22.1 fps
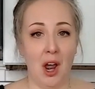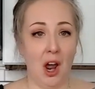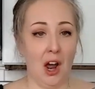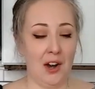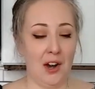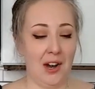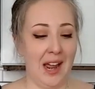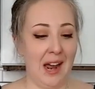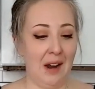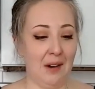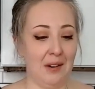
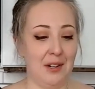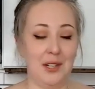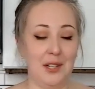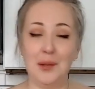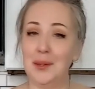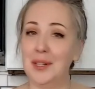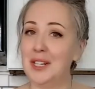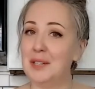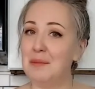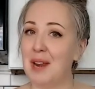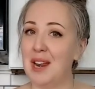on how
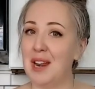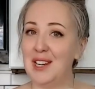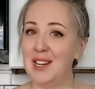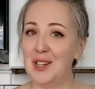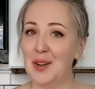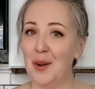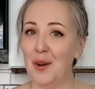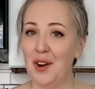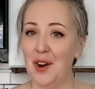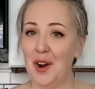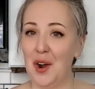you can make
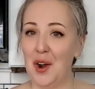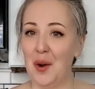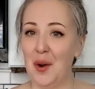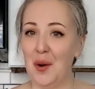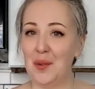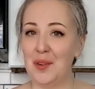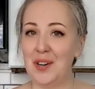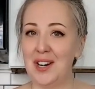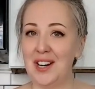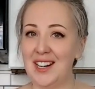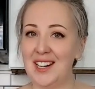your
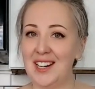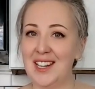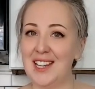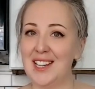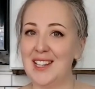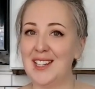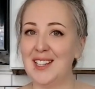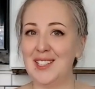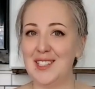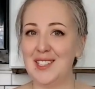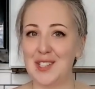own
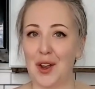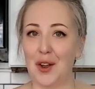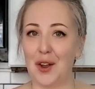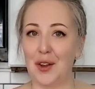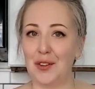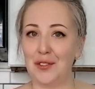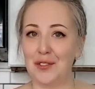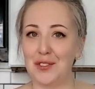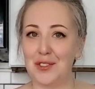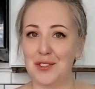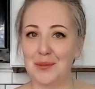healing
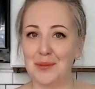salve.